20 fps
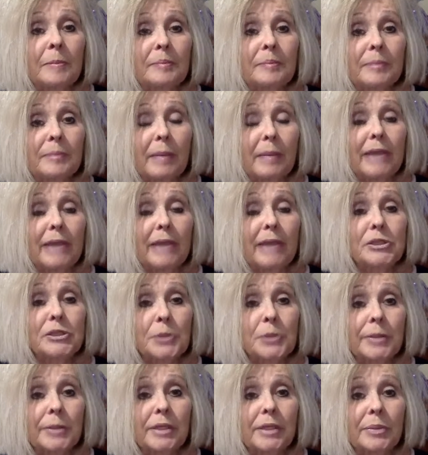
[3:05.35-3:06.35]
mantra
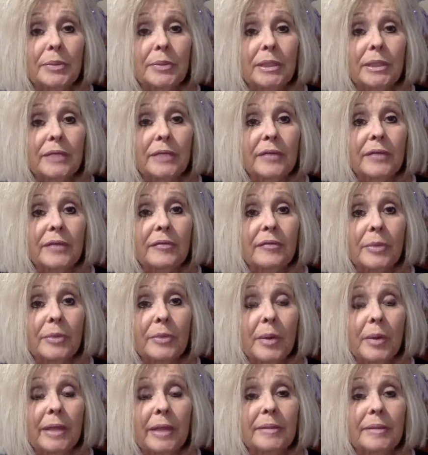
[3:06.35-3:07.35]
that he would give
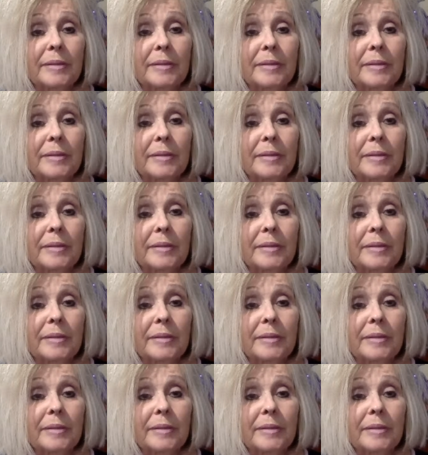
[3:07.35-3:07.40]
everyone.